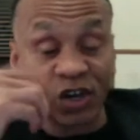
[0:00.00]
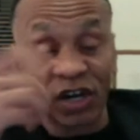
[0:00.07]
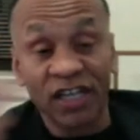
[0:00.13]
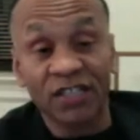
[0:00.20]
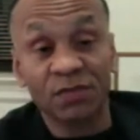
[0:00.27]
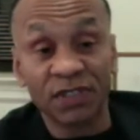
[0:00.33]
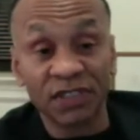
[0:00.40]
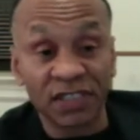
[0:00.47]
The
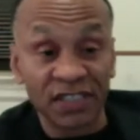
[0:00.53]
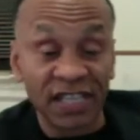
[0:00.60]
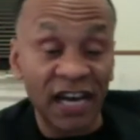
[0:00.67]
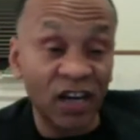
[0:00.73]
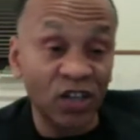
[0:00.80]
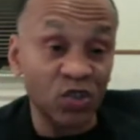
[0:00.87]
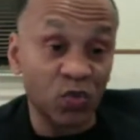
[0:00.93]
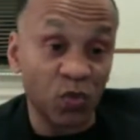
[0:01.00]
husband
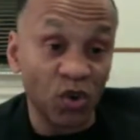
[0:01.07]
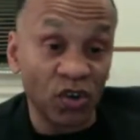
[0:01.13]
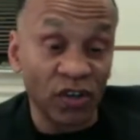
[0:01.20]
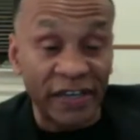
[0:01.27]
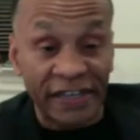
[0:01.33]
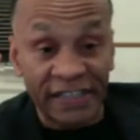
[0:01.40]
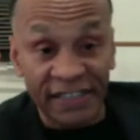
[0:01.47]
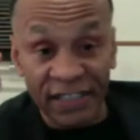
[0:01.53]
does
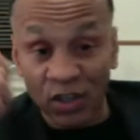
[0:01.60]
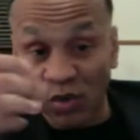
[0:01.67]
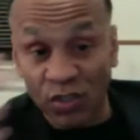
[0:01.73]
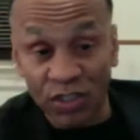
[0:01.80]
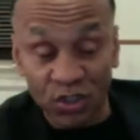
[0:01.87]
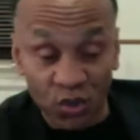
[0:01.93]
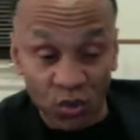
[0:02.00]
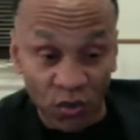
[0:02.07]
housework. They
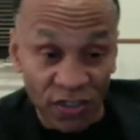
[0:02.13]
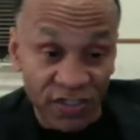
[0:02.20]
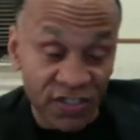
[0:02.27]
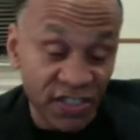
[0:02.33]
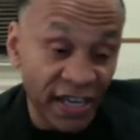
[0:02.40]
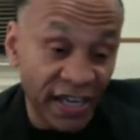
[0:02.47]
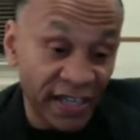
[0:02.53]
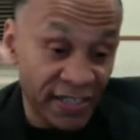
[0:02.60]
don't enjoy
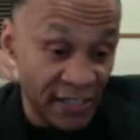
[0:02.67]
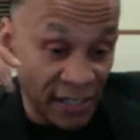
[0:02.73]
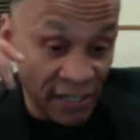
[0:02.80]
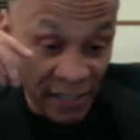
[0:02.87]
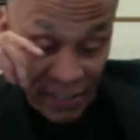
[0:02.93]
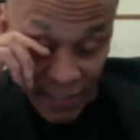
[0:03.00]
sex.